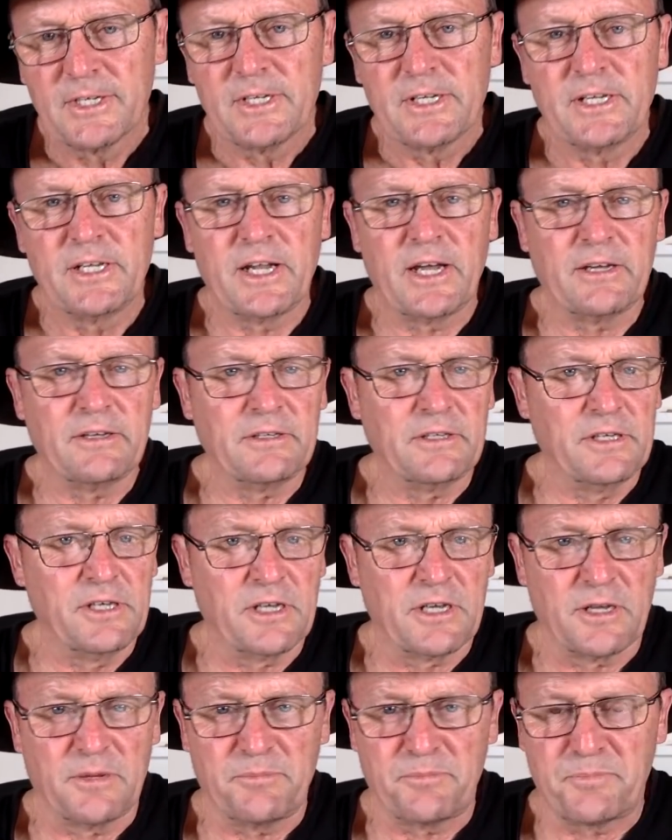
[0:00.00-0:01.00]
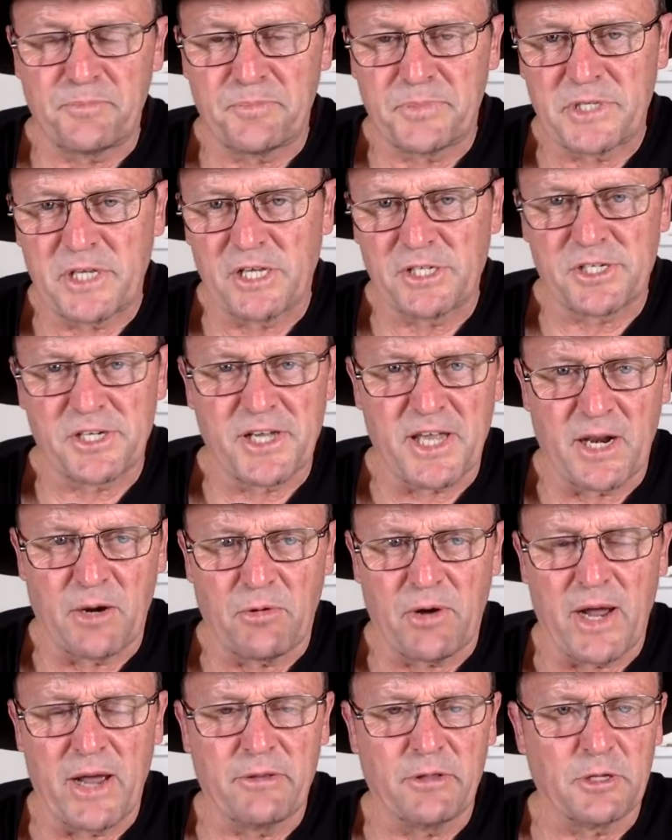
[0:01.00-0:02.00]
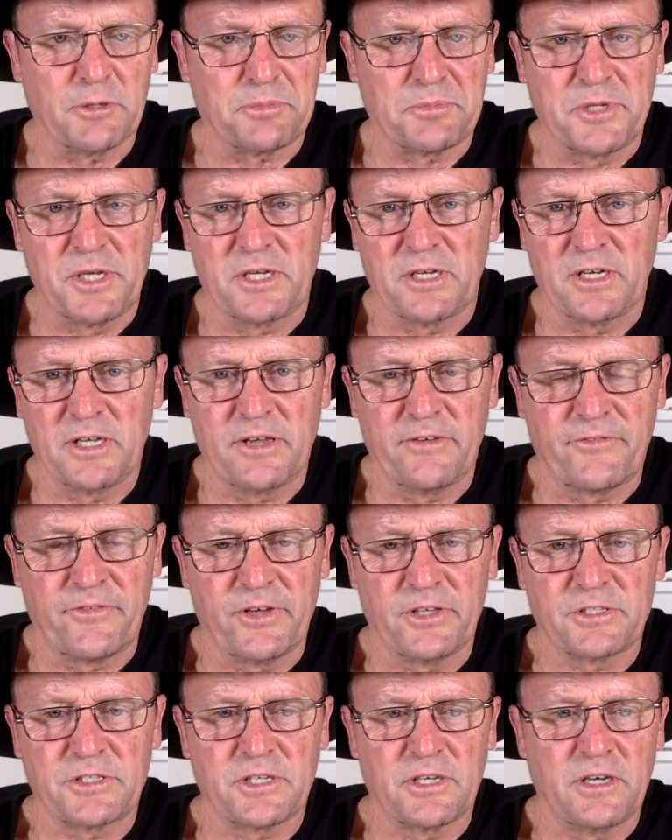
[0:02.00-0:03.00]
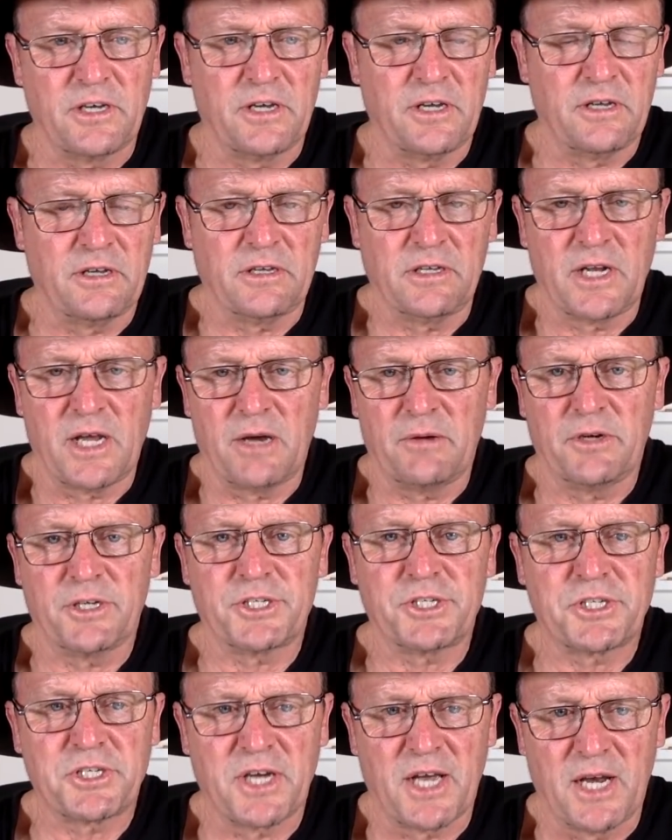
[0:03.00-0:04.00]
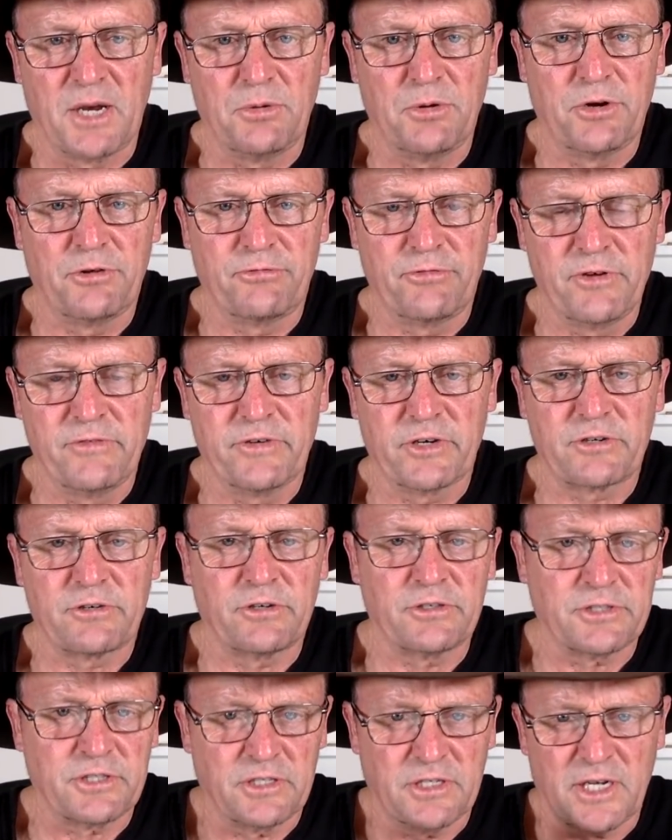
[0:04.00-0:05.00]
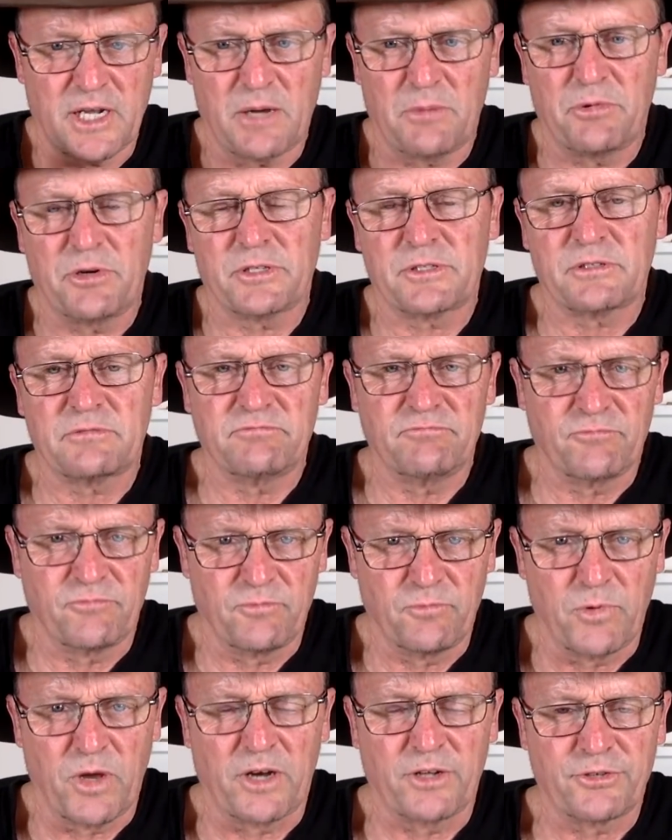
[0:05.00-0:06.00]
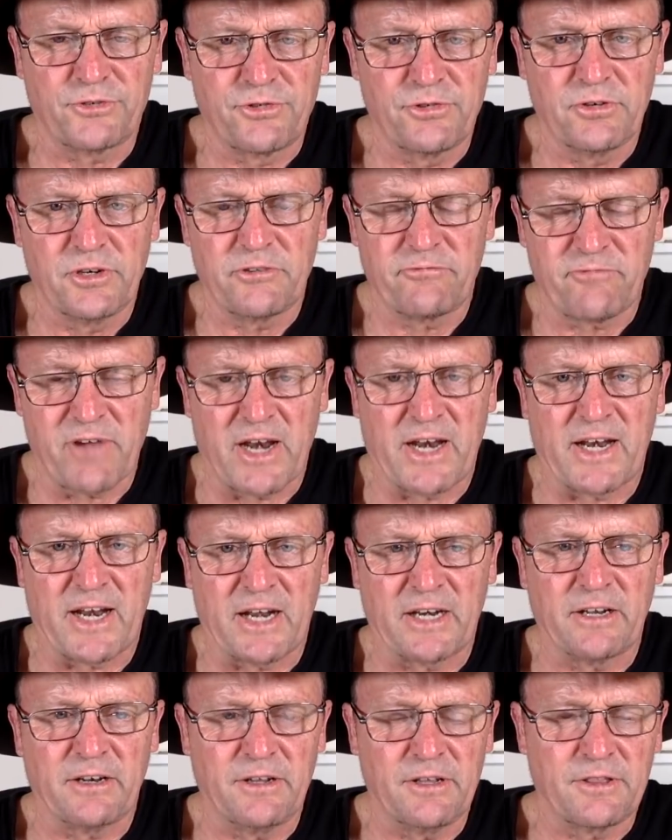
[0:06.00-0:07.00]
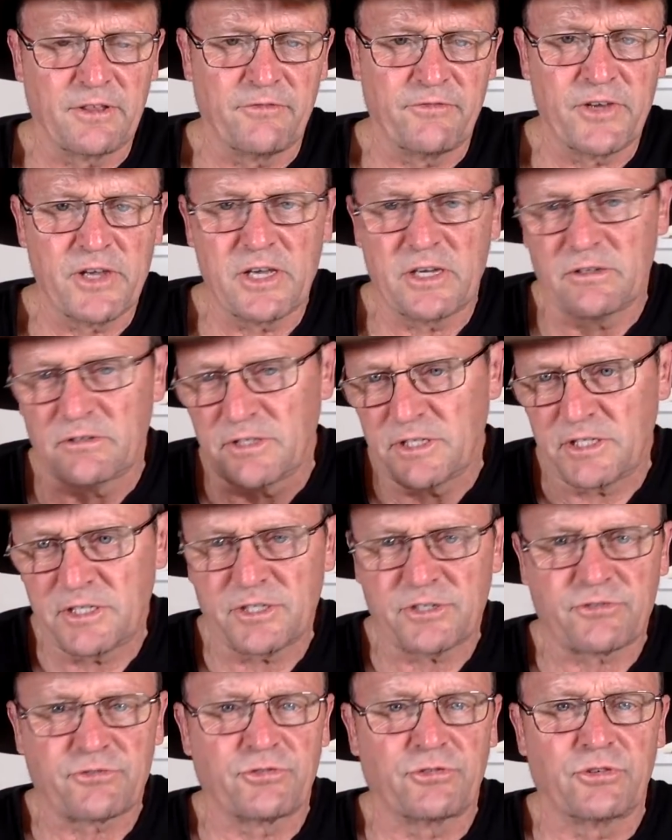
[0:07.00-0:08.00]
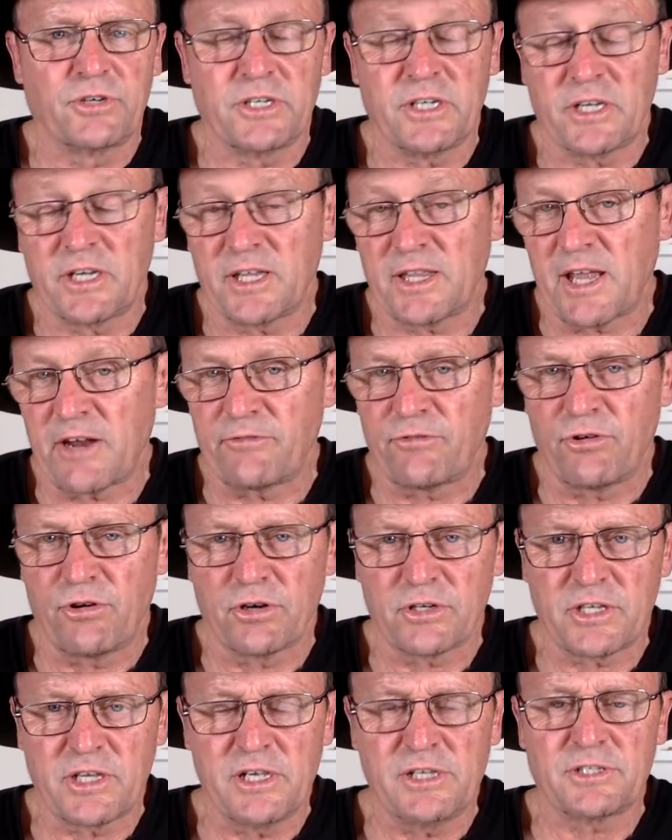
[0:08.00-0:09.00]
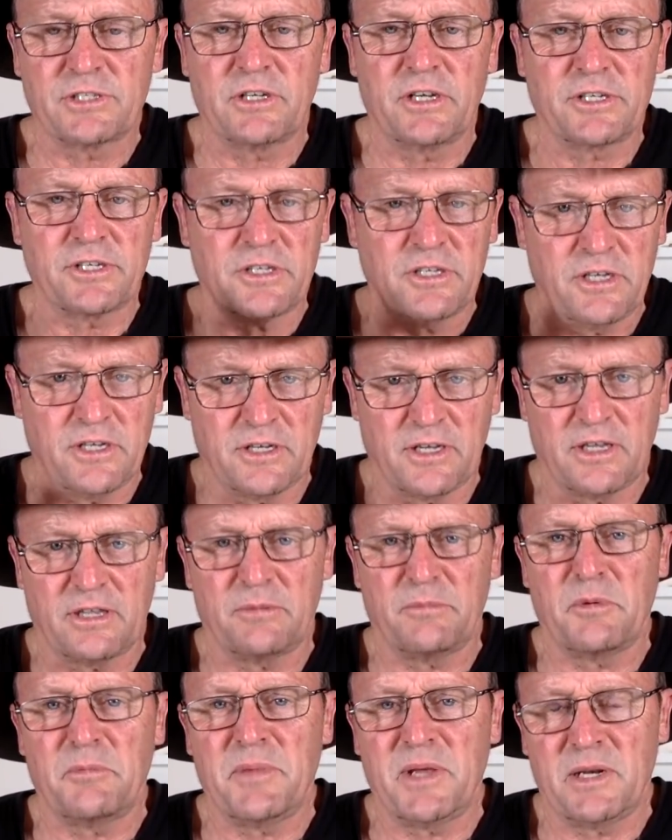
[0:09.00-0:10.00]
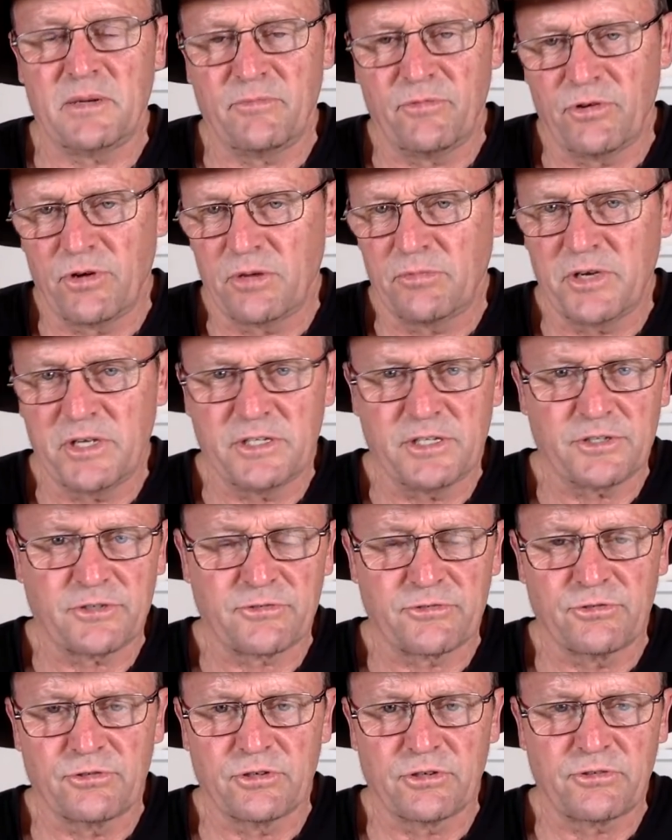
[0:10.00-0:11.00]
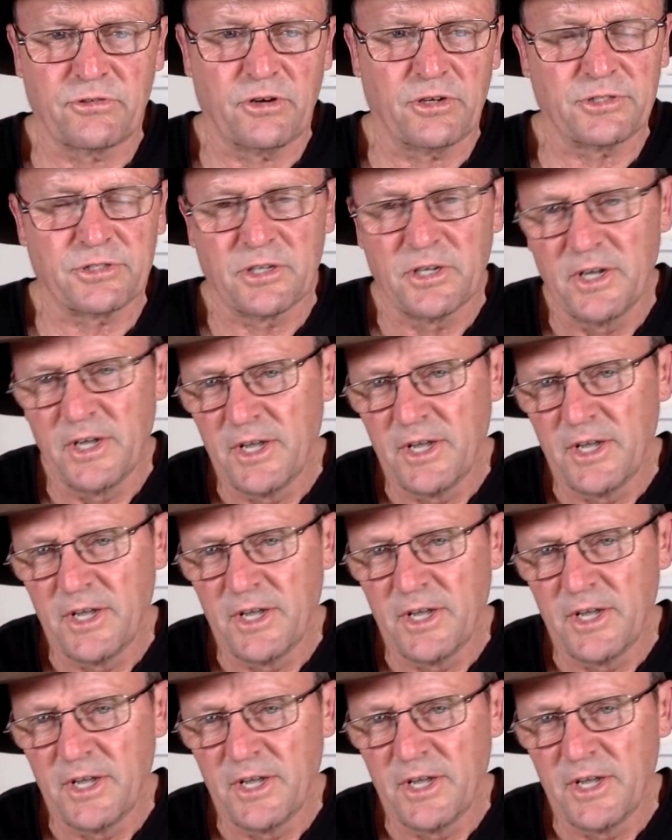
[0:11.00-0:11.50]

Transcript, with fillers: you know you could potentially get away with it, particularly if it's a you know a shallower river crossing. You know where it's well and truly running underneath your vehicle, and you just crawl and you get that right gear selection in, get the momentum right, where you just crawl across.